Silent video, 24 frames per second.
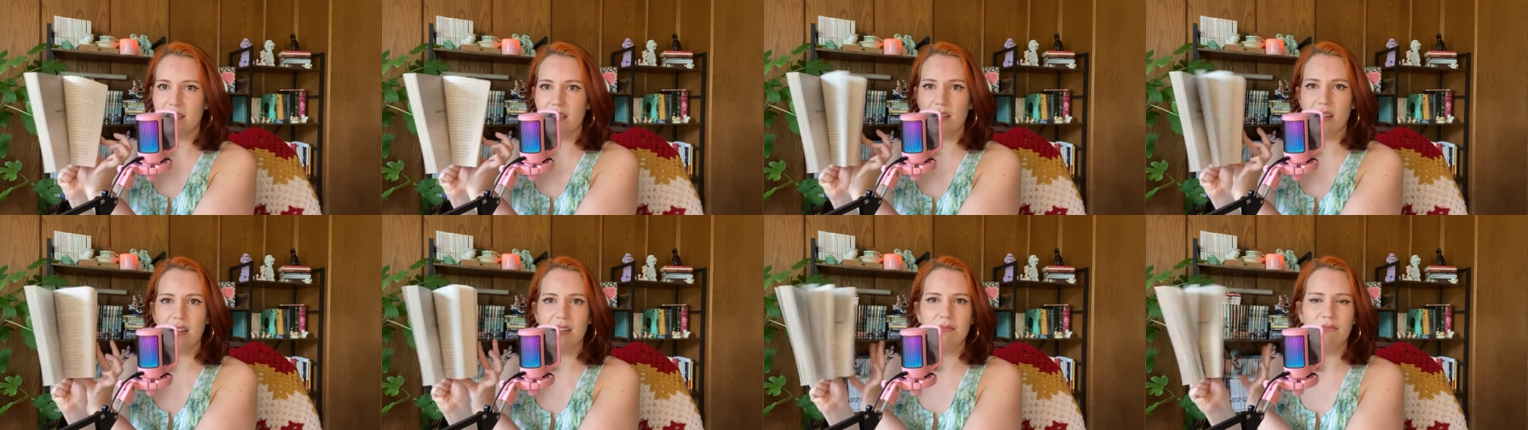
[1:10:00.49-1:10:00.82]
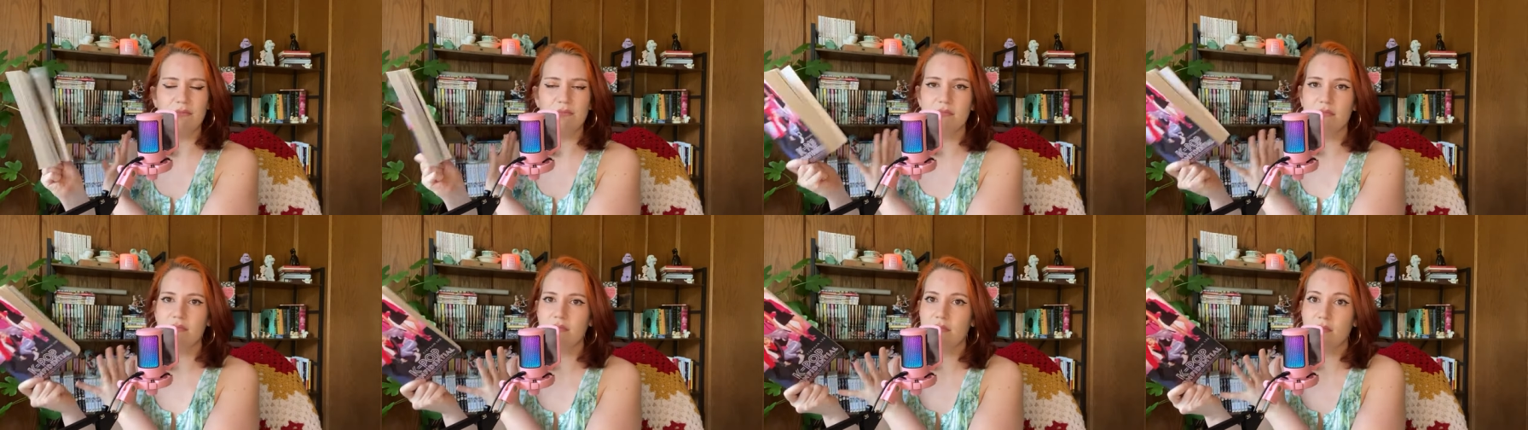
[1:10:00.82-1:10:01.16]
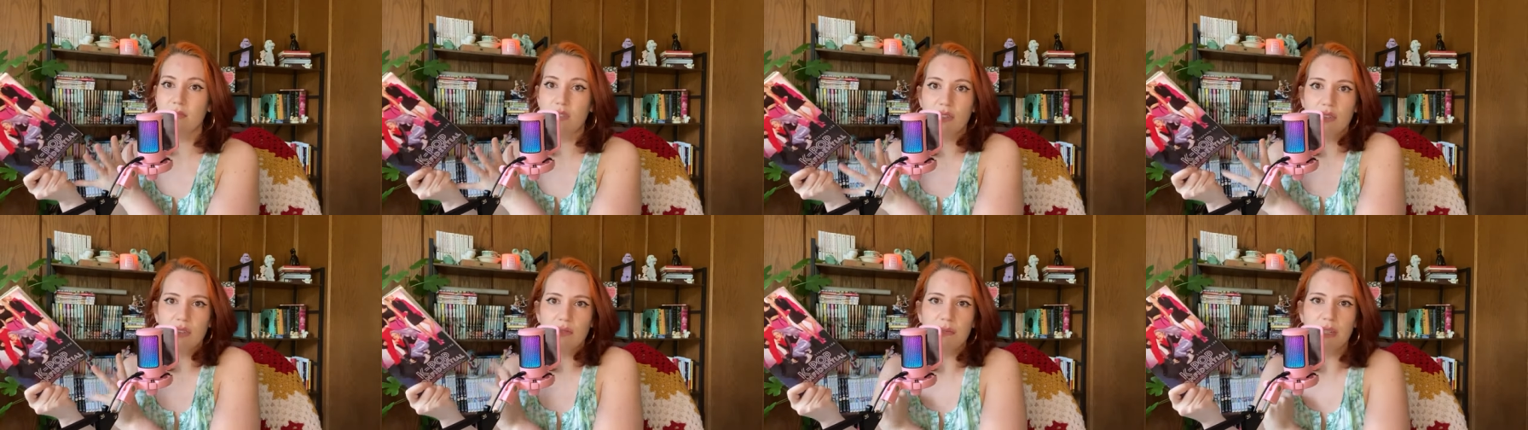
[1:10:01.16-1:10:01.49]
It
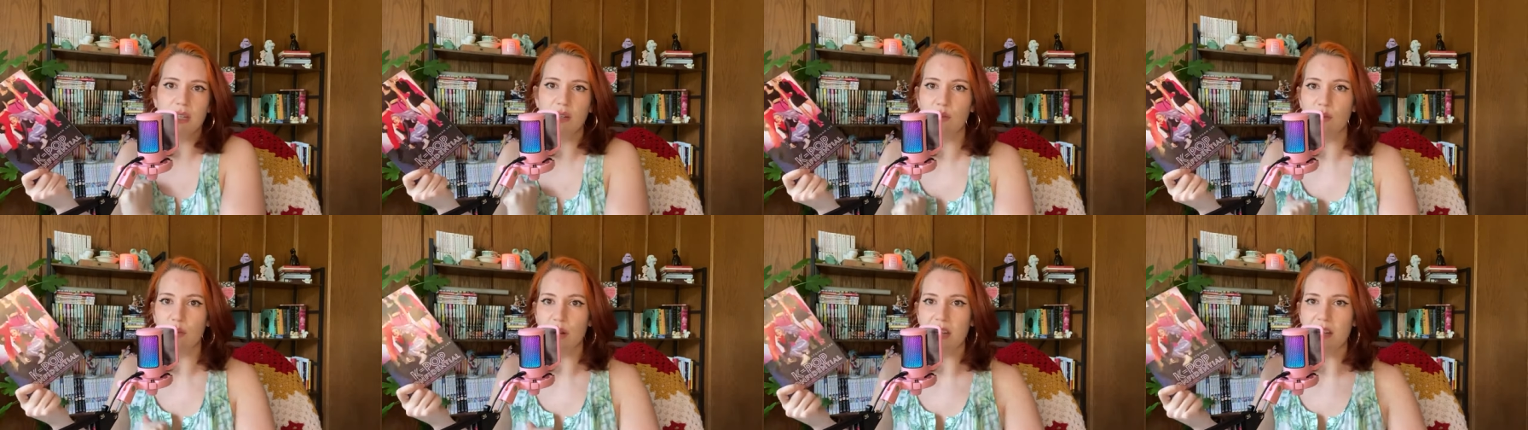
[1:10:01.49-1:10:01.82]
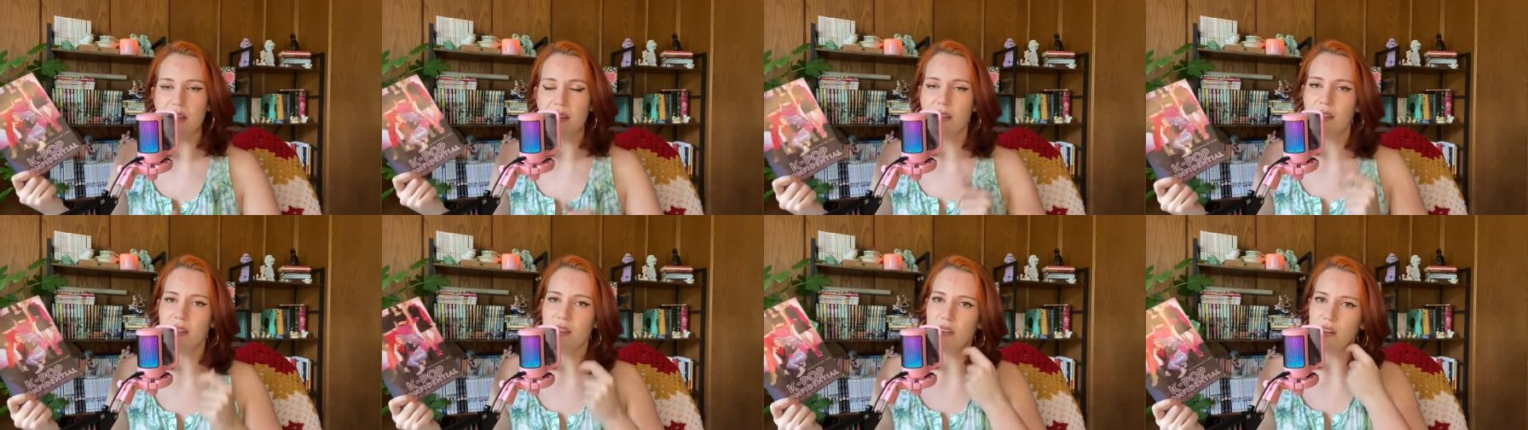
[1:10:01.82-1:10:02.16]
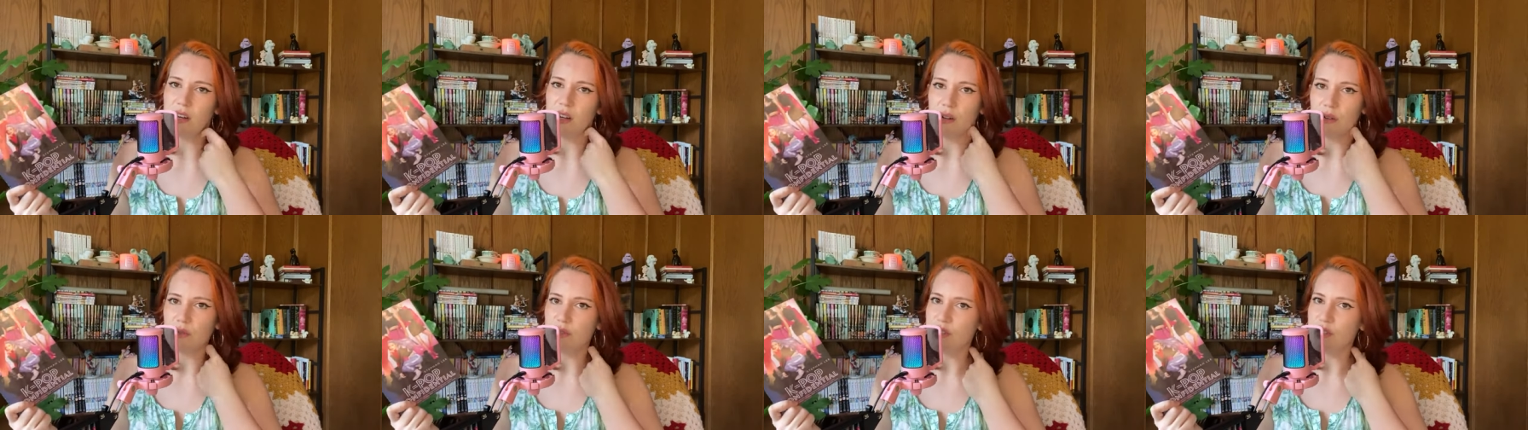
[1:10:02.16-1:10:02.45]
took me a week, you know,